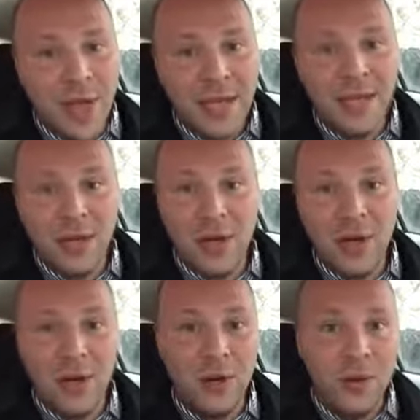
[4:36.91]
And
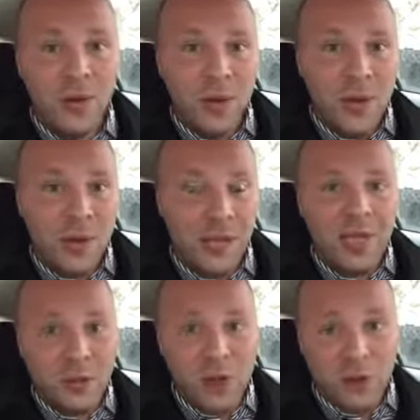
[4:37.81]
so
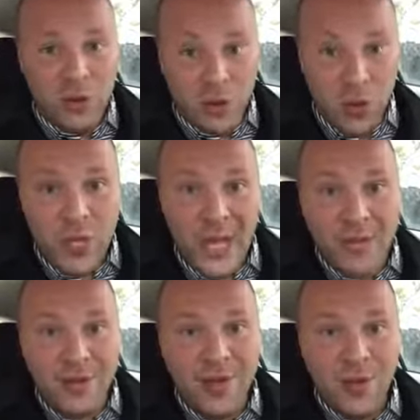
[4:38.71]
this is what you
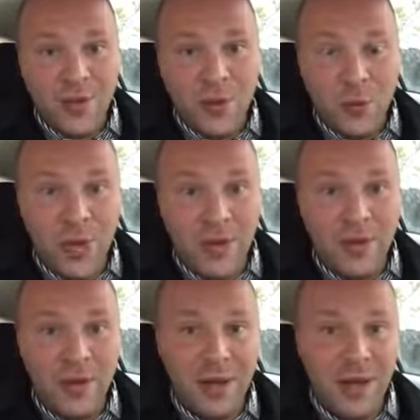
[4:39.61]
get
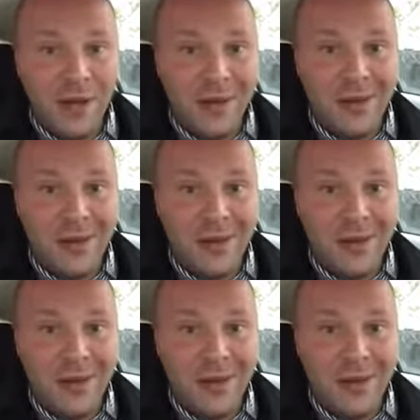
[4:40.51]
with uh,